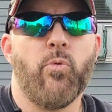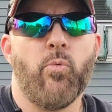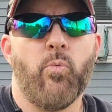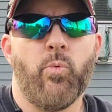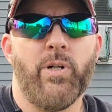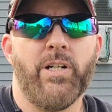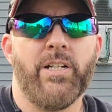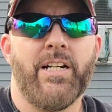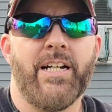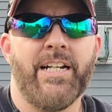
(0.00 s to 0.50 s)

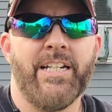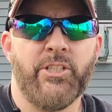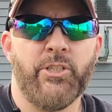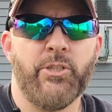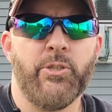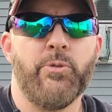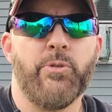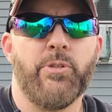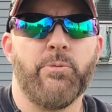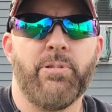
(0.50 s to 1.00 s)
what I
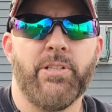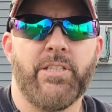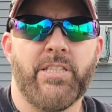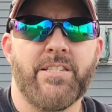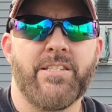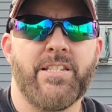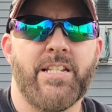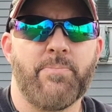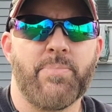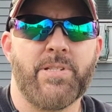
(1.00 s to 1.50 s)
do to put
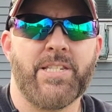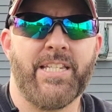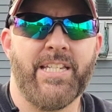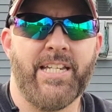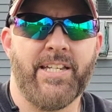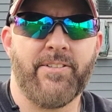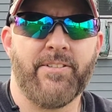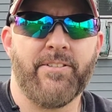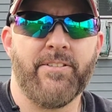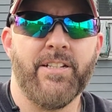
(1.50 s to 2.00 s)
these steps
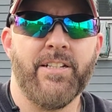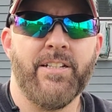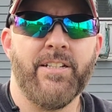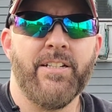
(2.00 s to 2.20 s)
together.